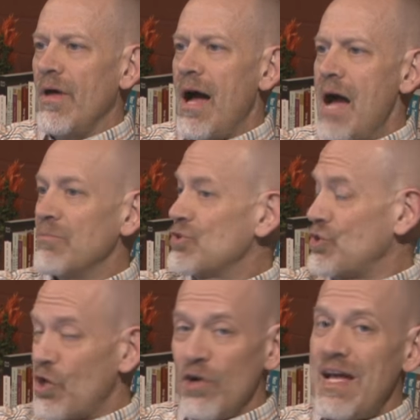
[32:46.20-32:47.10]
I'm
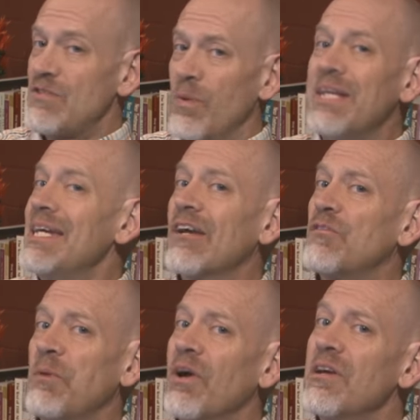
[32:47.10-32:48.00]
sure that's what he
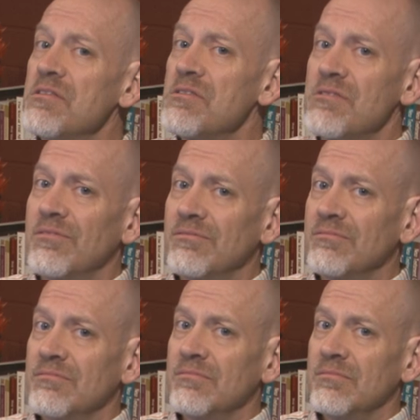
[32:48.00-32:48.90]
experienced
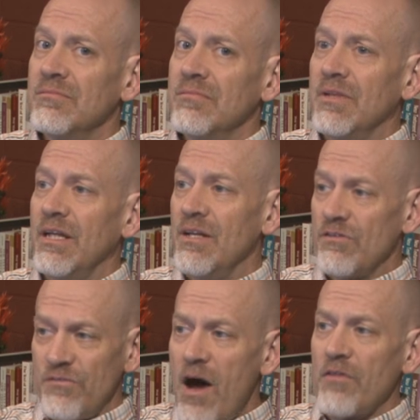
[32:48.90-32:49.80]
in
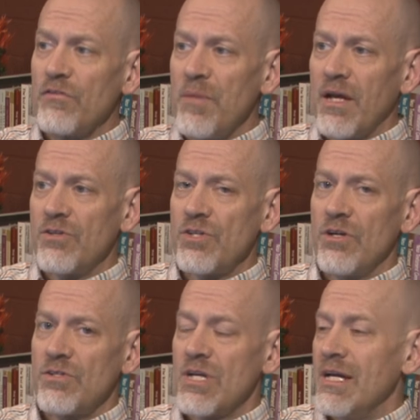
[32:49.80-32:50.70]
his father's
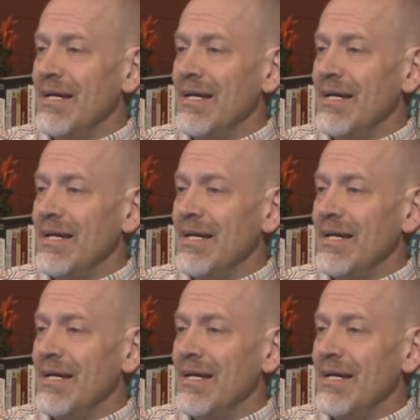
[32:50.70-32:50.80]
megachurch.